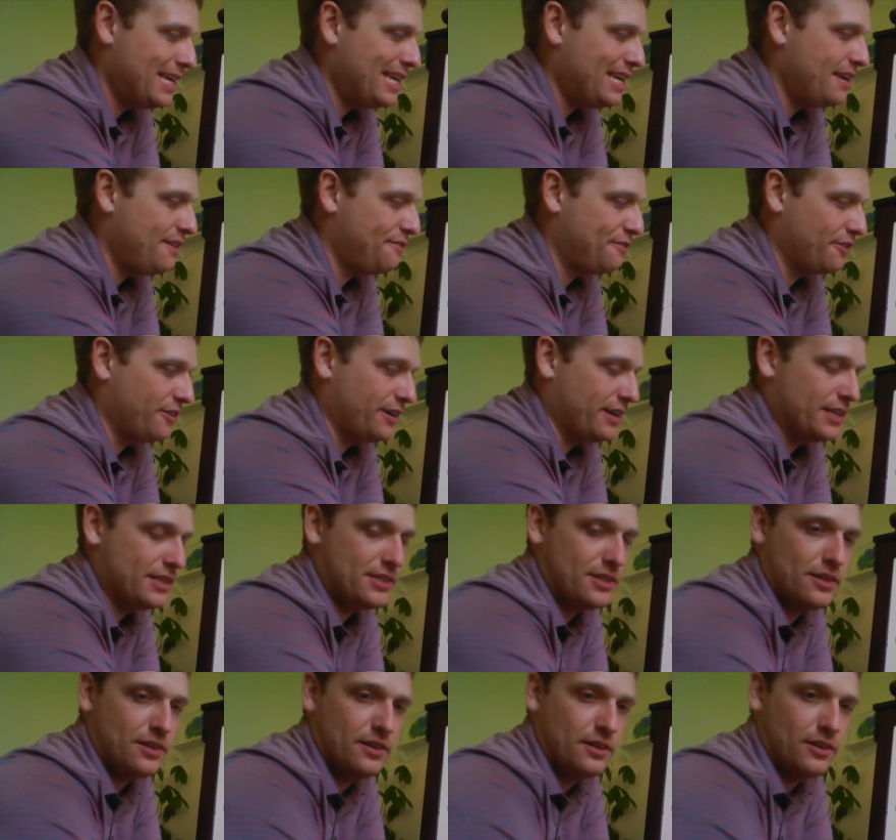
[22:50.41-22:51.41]

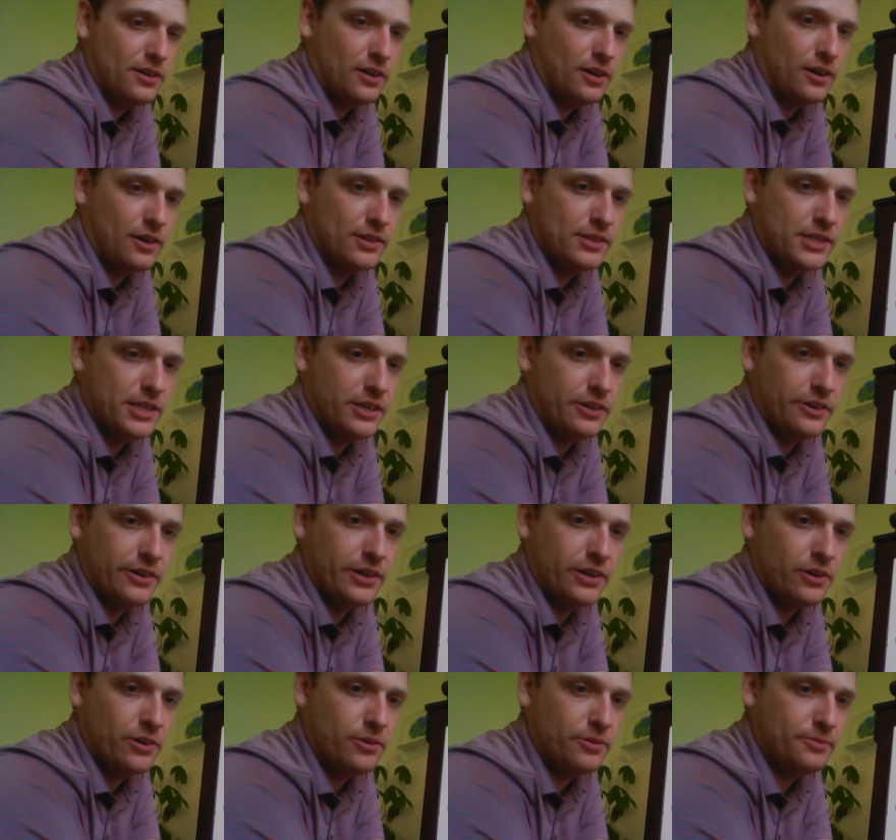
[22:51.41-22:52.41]
efferent
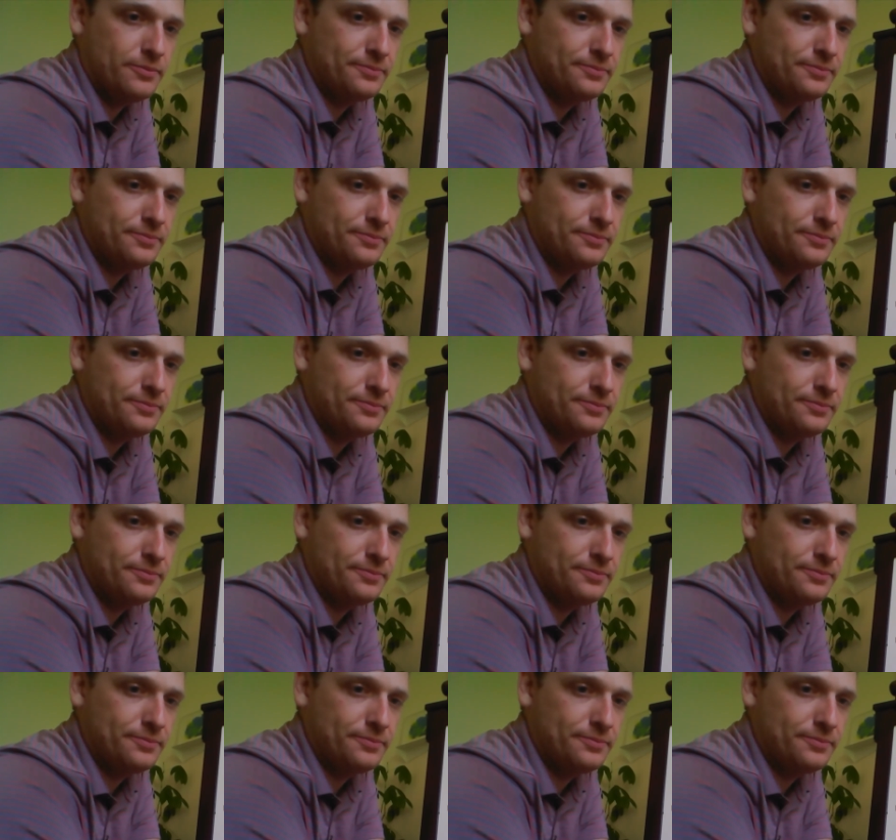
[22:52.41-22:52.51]
arteriole.